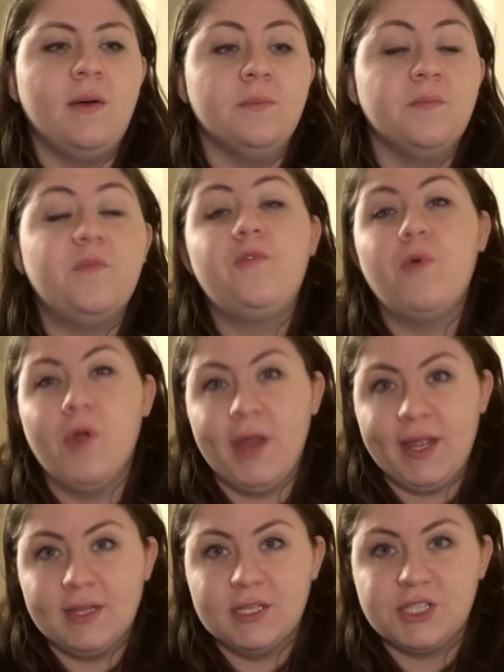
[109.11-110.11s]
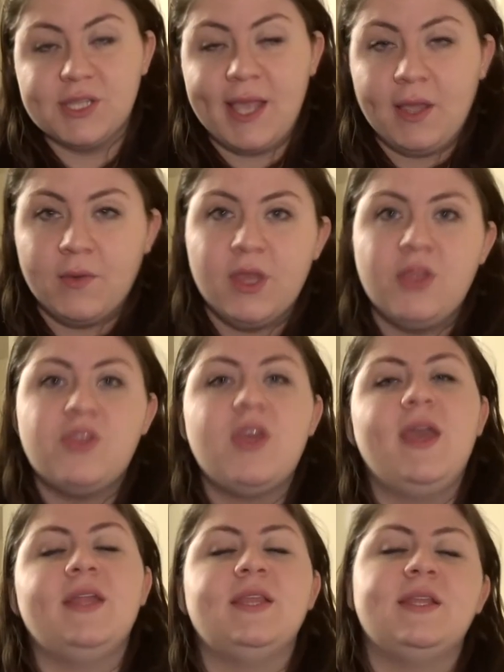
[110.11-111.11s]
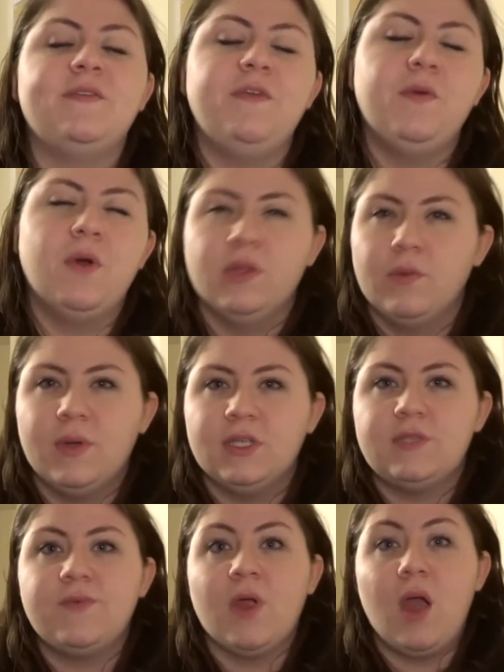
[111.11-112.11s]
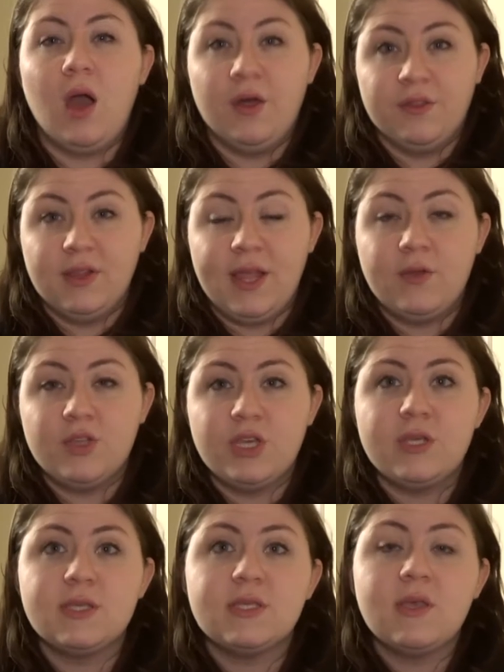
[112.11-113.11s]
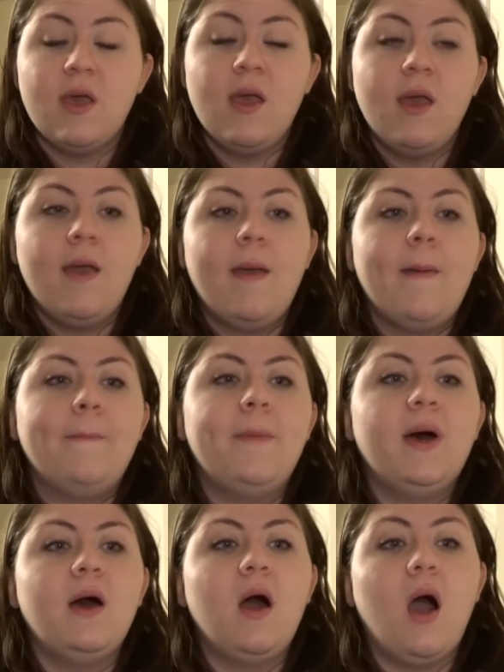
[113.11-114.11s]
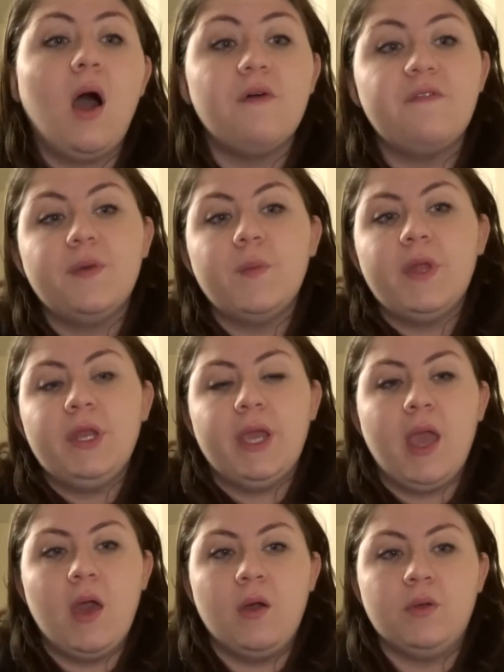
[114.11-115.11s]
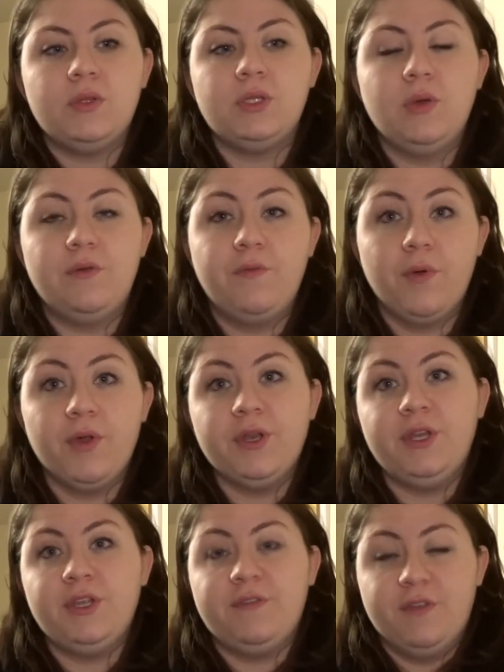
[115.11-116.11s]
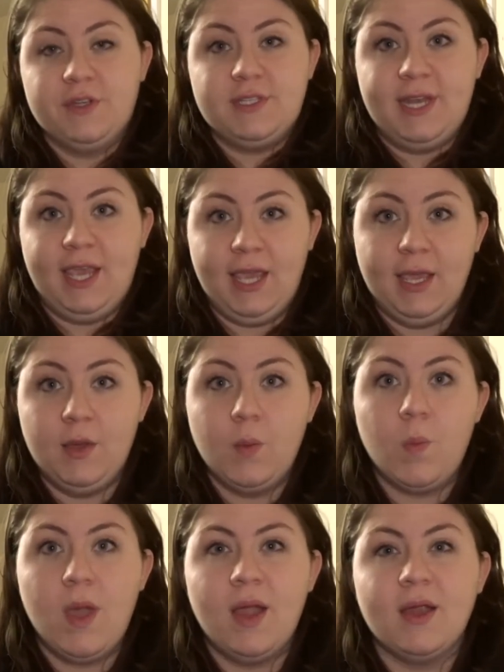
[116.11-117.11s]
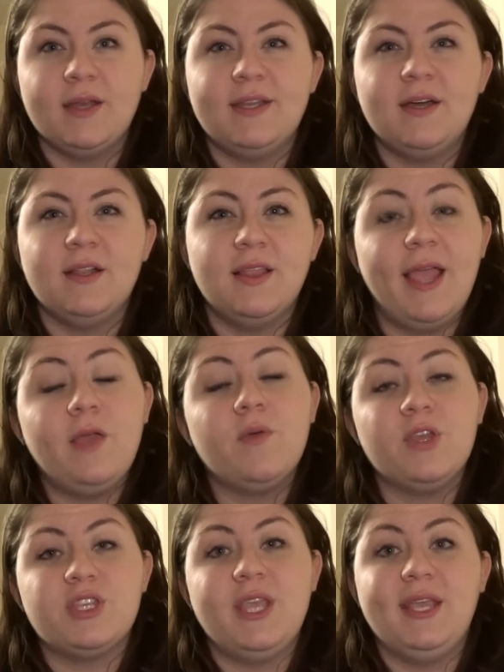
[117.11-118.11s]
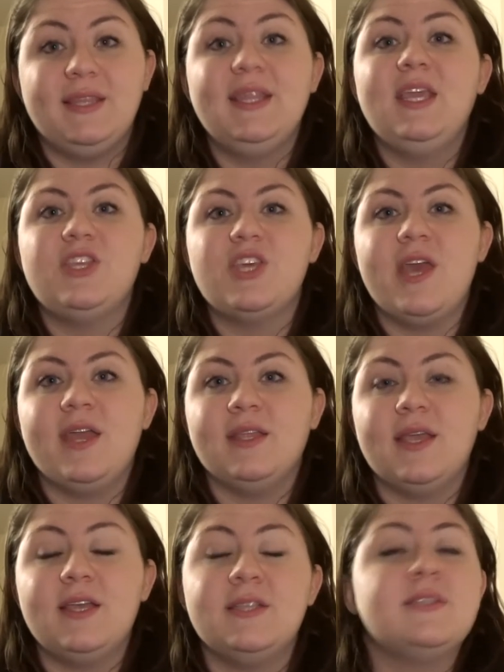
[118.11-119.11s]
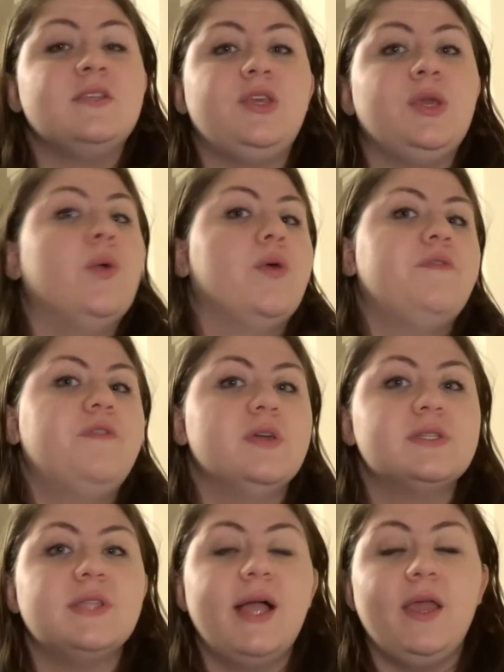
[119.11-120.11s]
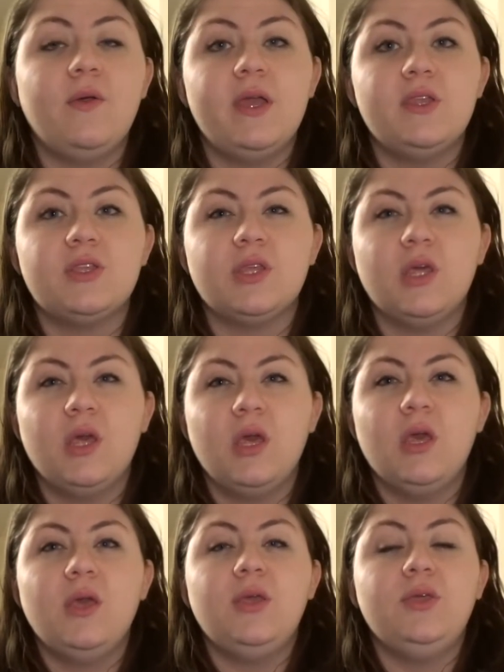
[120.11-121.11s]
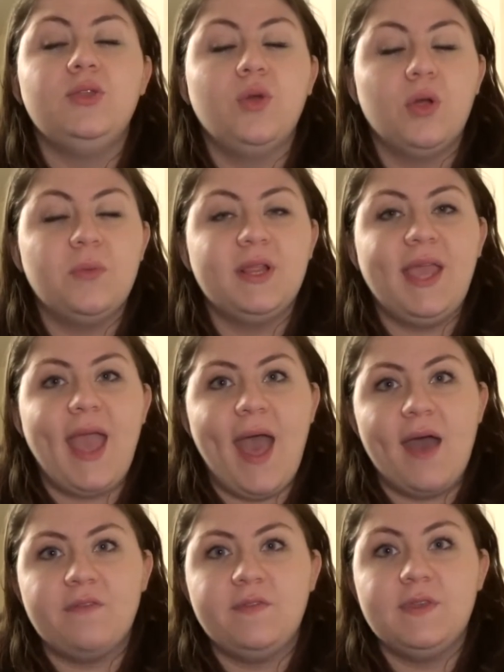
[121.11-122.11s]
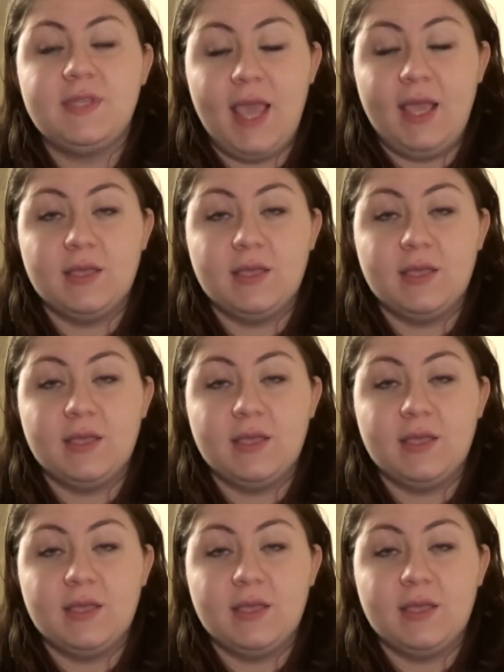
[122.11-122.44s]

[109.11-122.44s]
for English language and then a few other ones for other languages. But often when you go to a foreign university where the language they teach in isn't your first language, you normally have to take a